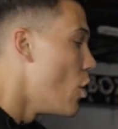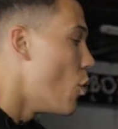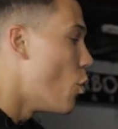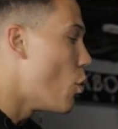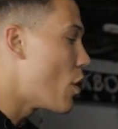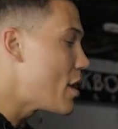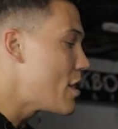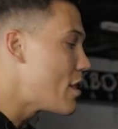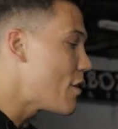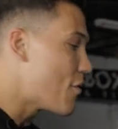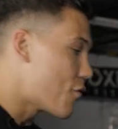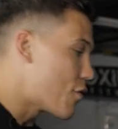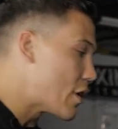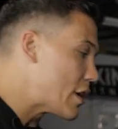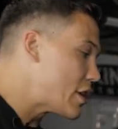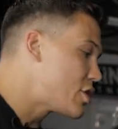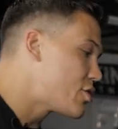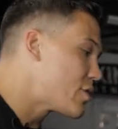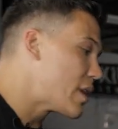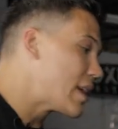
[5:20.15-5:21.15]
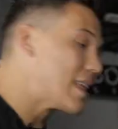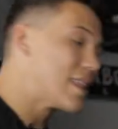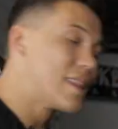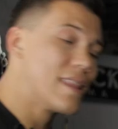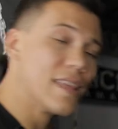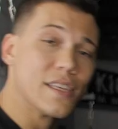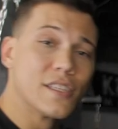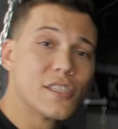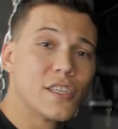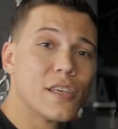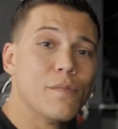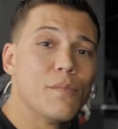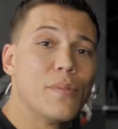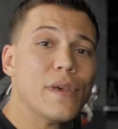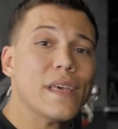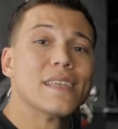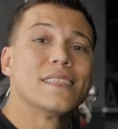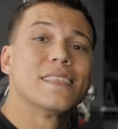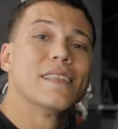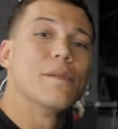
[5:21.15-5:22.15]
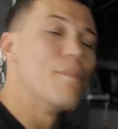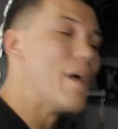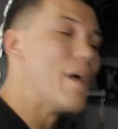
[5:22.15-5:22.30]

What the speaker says: one of the frustrating things can be is the